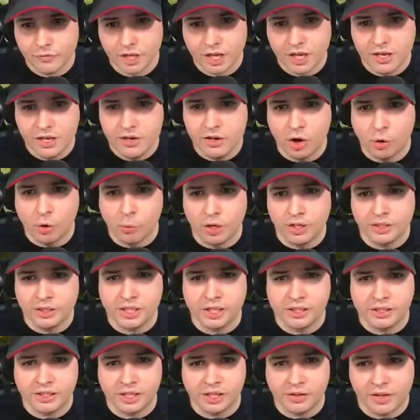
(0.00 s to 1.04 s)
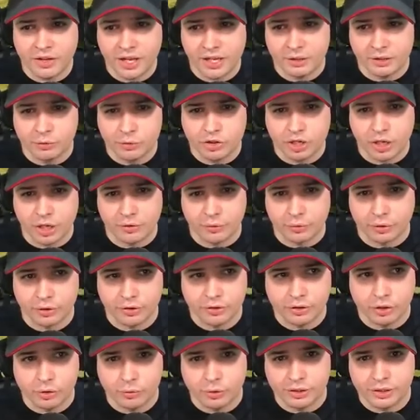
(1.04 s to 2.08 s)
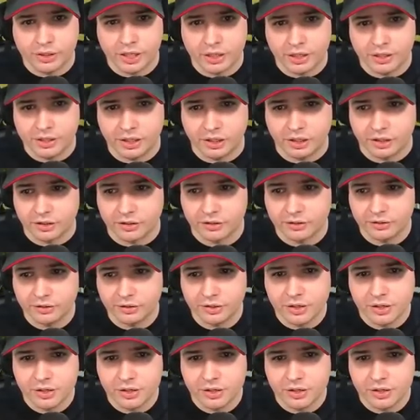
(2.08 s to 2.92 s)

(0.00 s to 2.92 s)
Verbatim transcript: And no one can kill that Luchador. No one can kill it.